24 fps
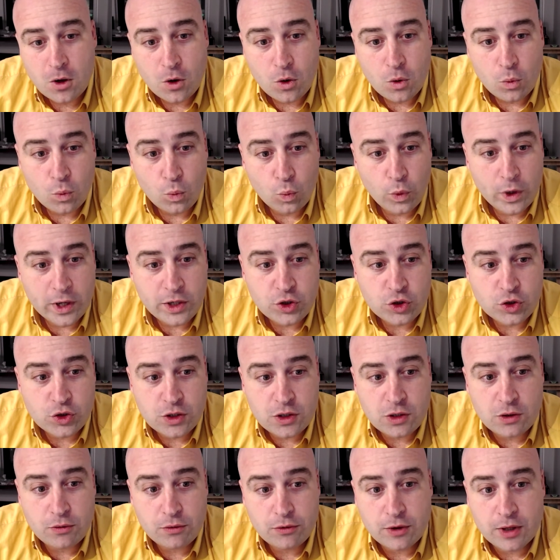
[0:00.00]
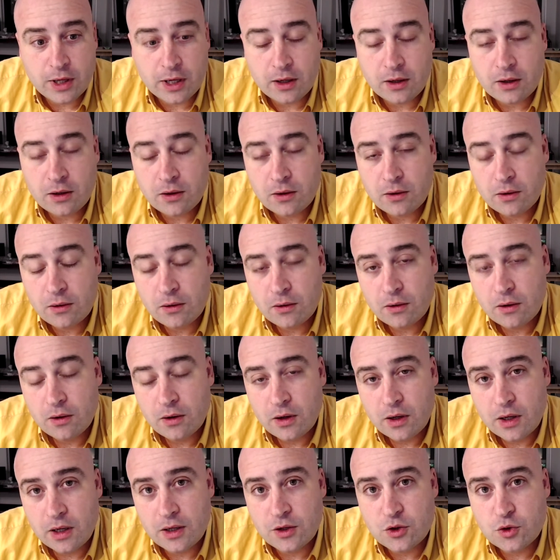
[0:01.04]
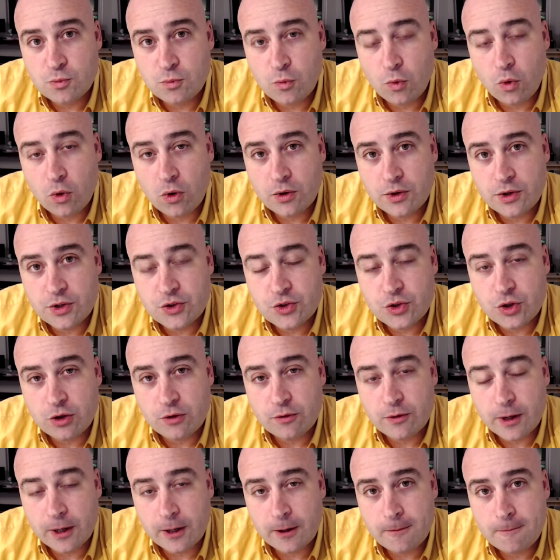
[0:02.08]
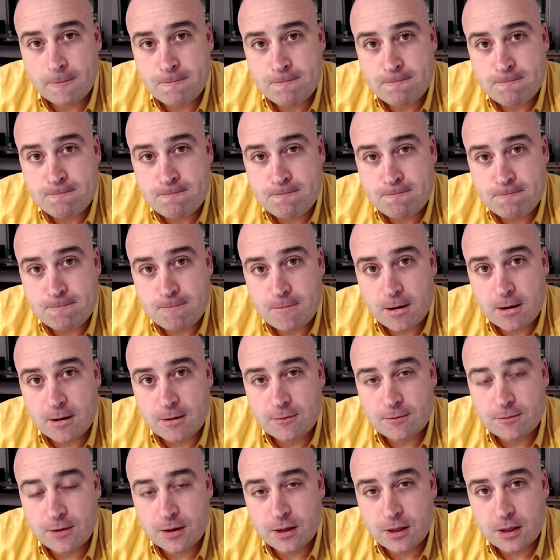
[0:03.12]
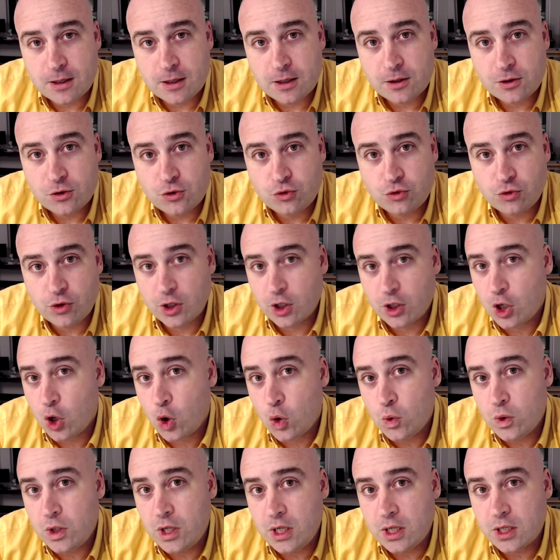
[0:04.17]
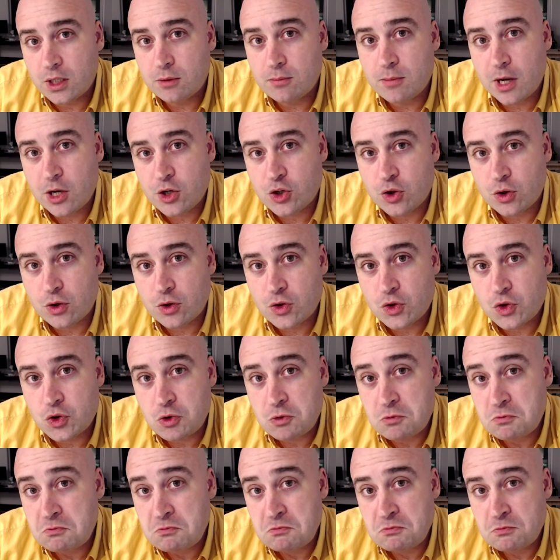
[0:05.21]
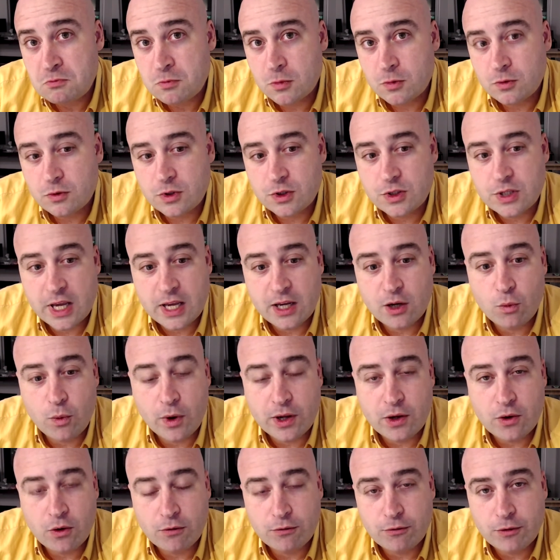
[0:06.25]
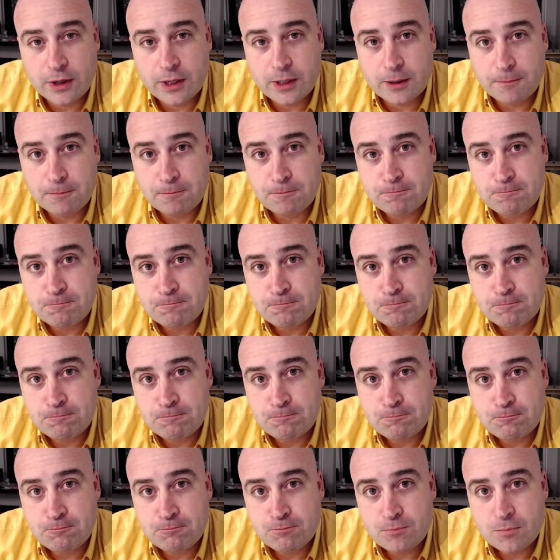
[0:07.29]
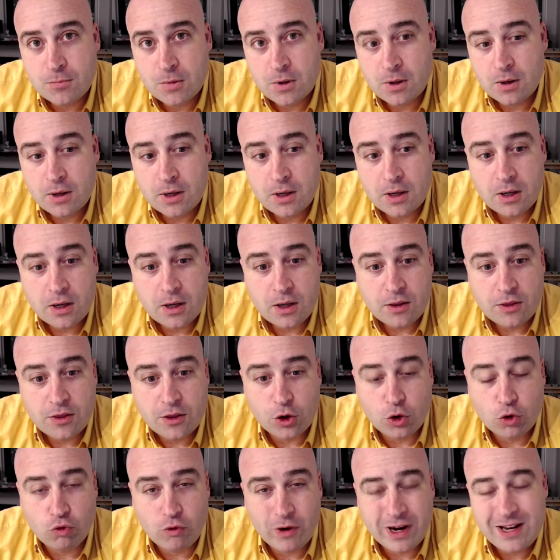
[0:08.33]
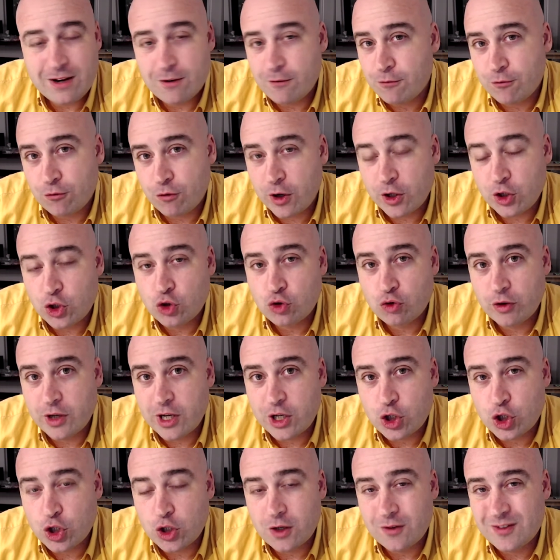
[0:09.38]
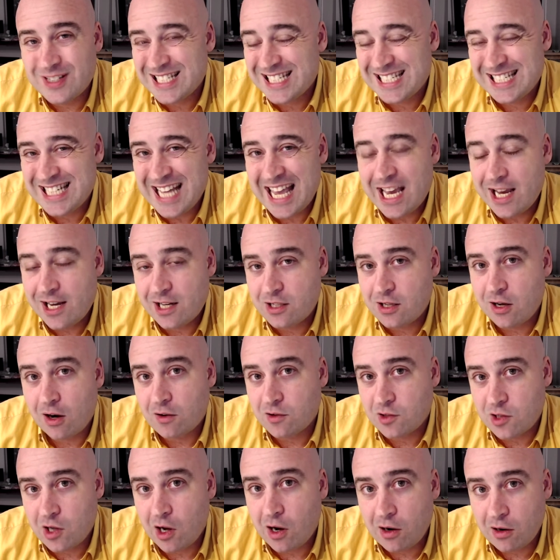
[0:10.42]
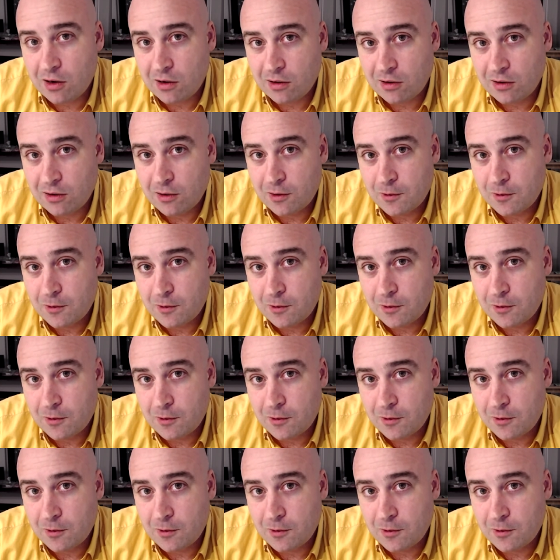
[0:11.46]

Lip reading: Which do you think is more deserving of draconian measures to take away your freedom? The great French tradition of steak tartare,